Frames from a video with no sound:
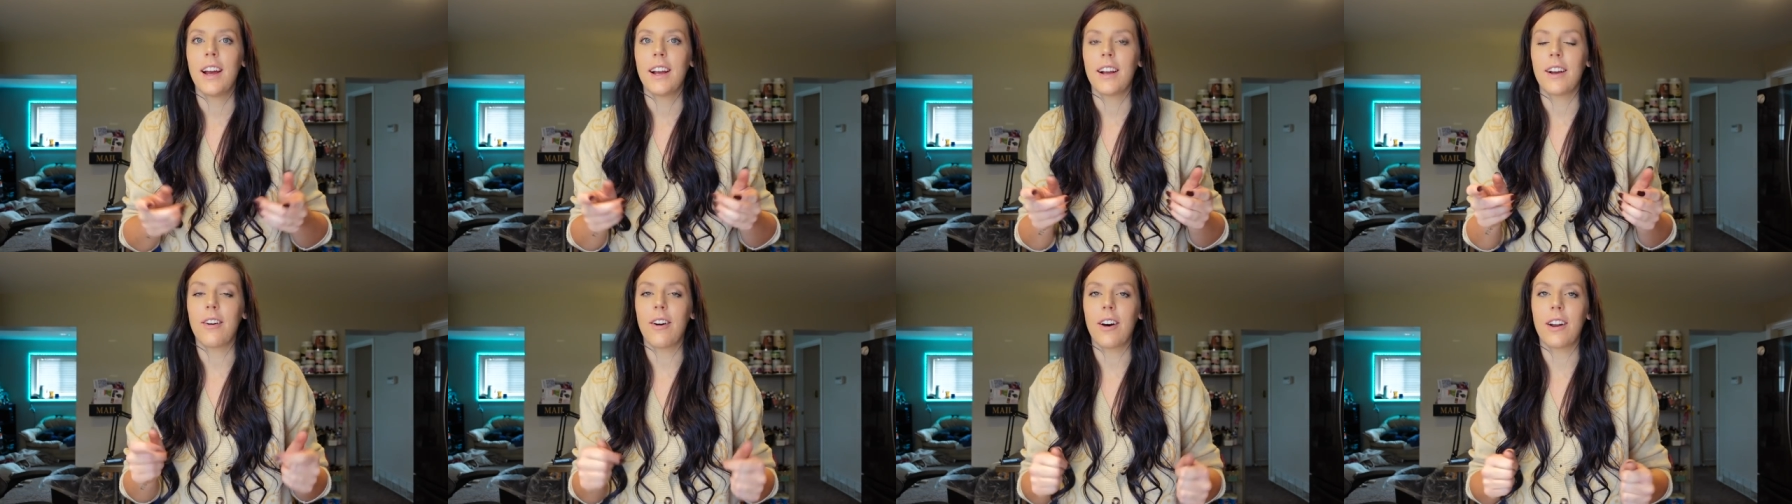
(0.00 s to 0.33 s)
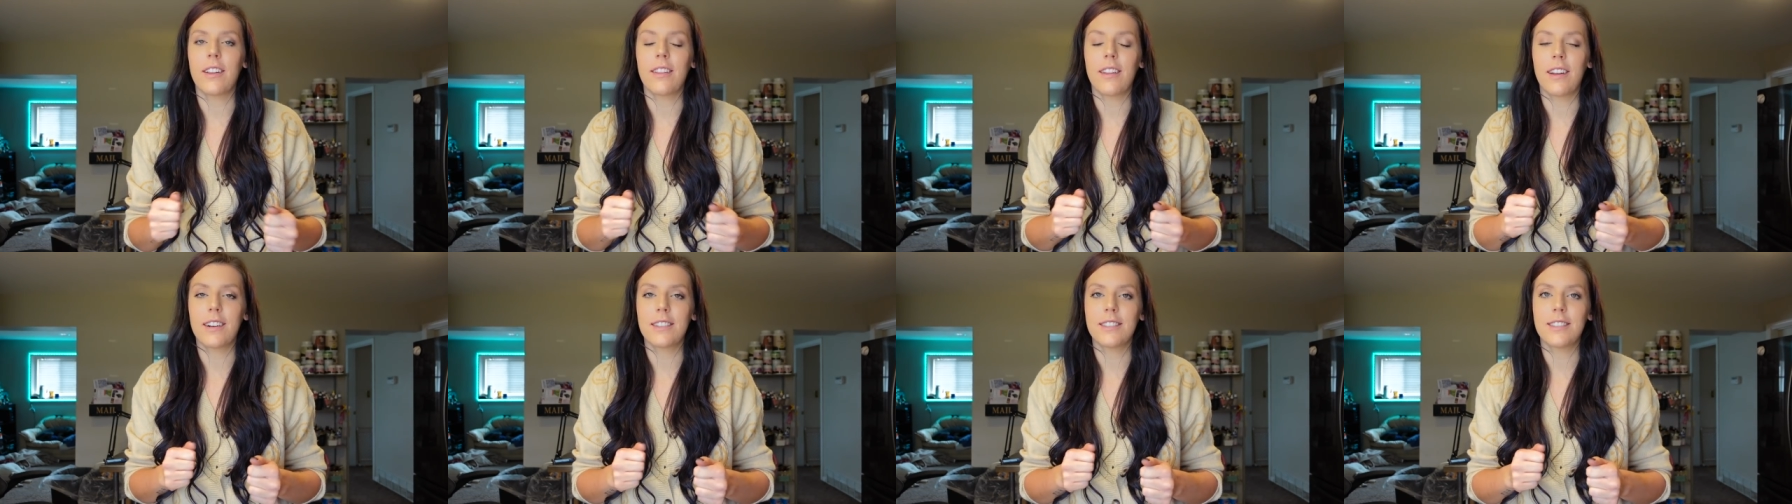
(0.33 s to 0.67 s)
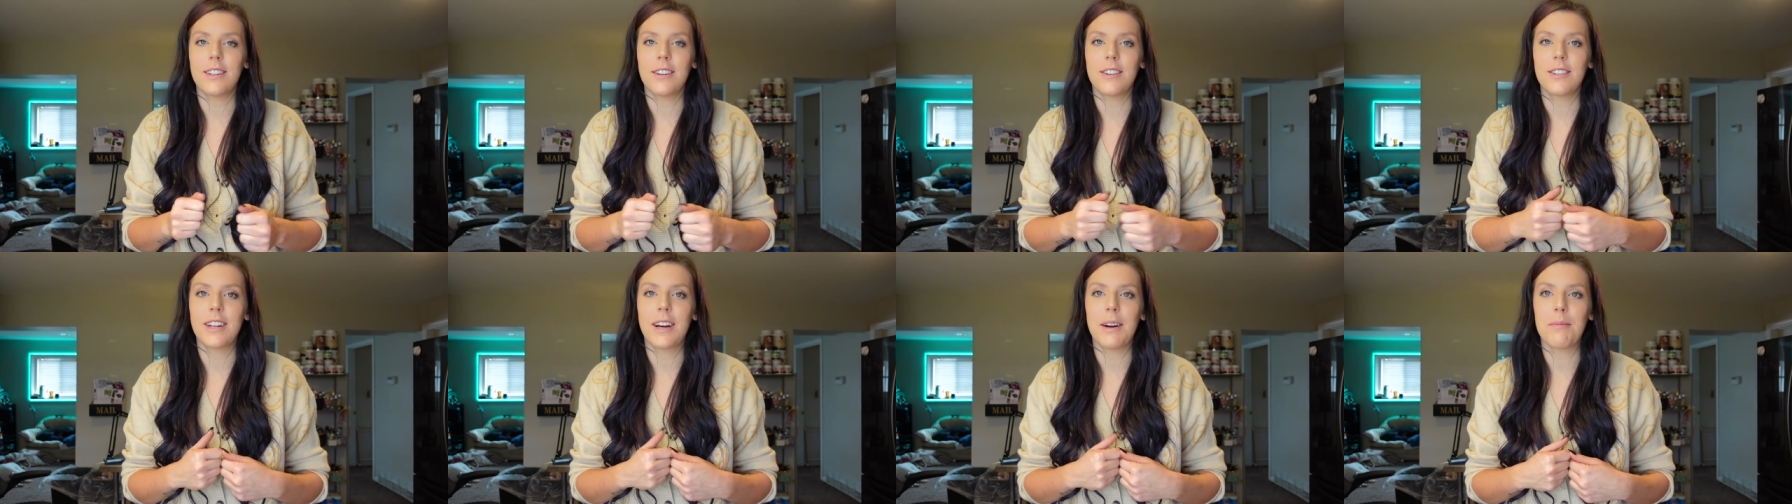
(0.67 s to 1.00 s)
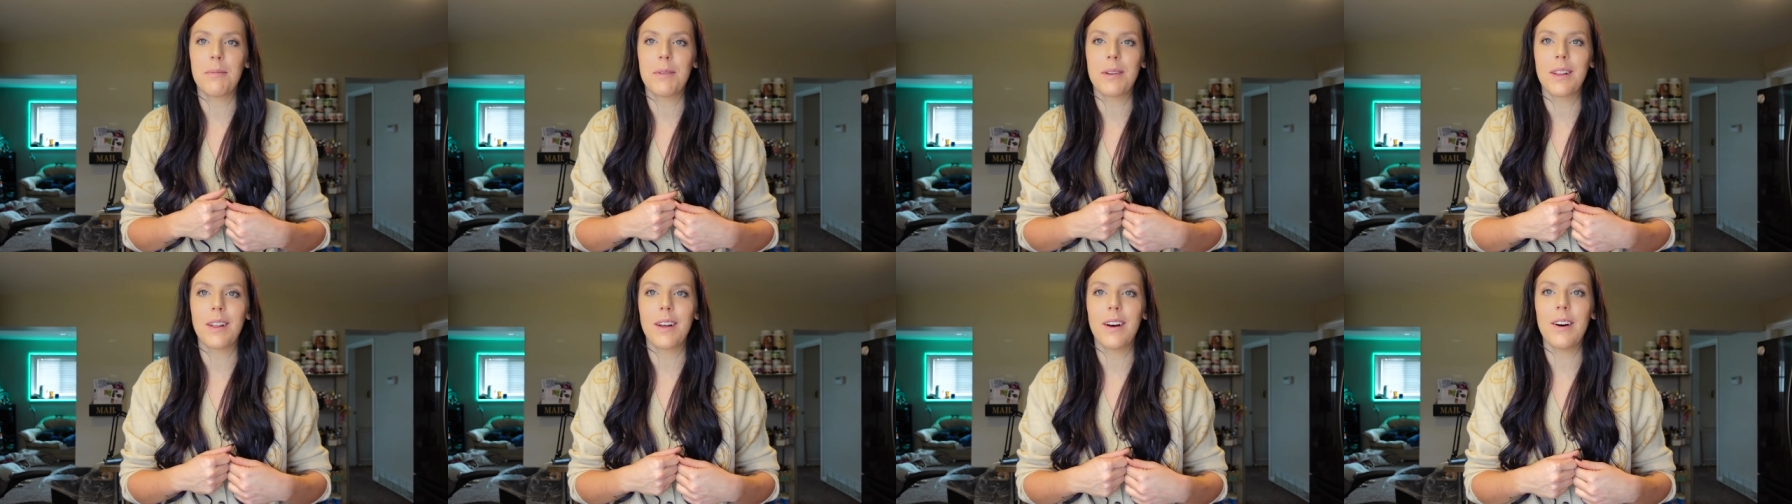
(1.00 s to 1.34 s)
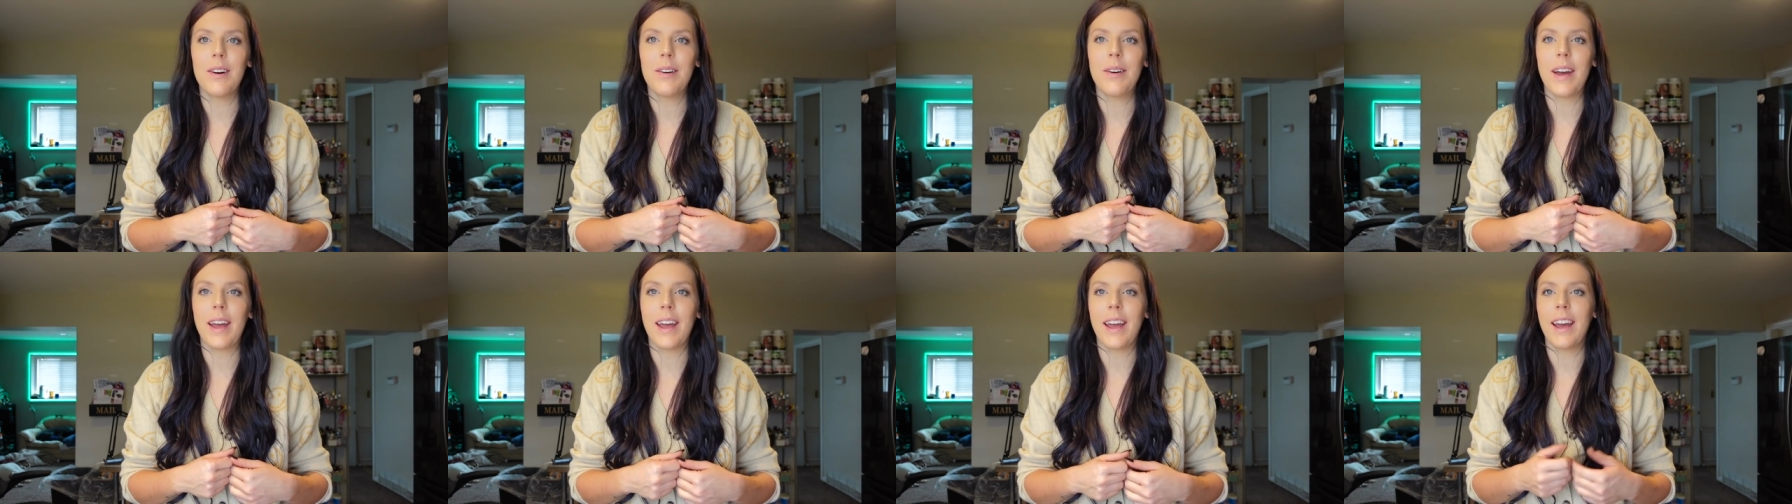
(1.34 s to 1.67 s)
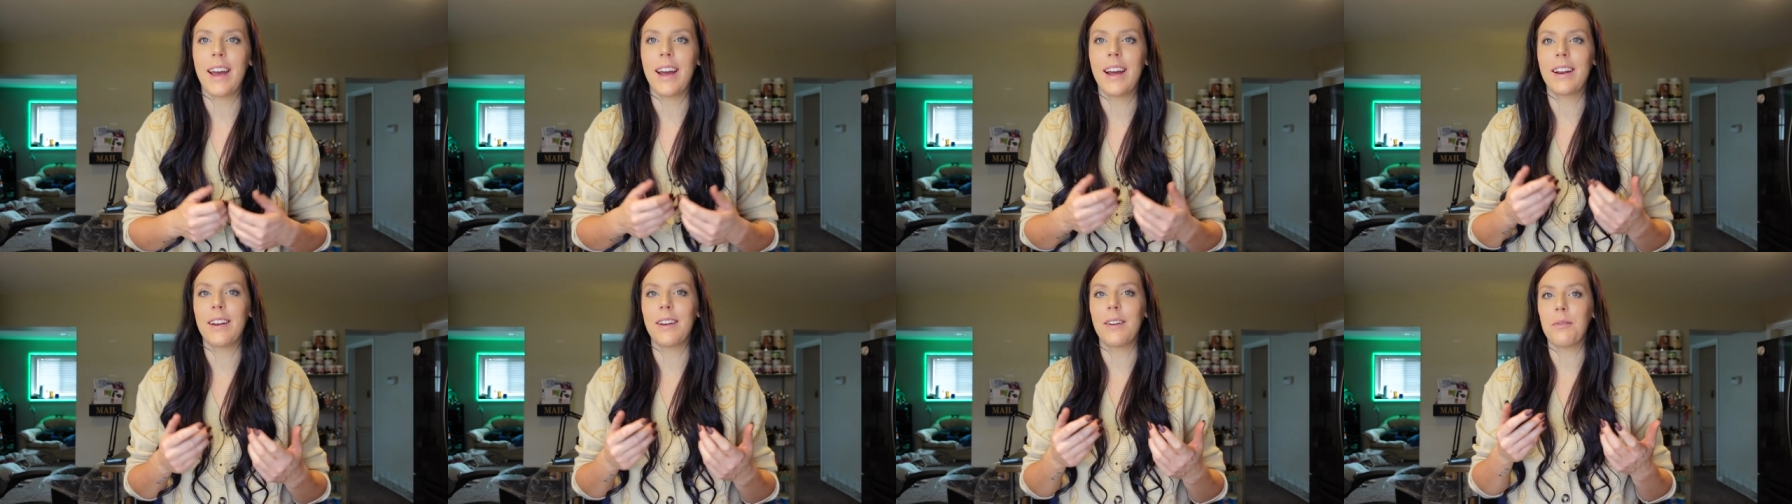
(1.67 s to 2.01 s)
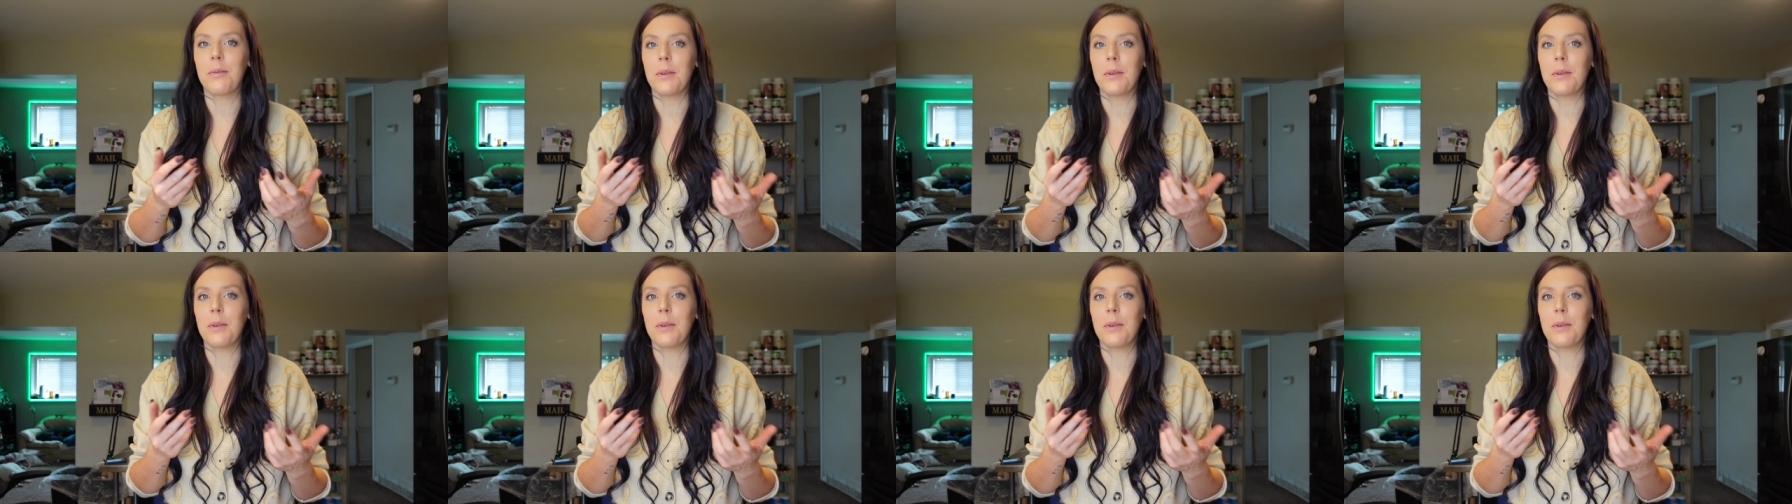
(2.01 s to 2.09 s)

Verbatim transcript: go ahead and let us know down below and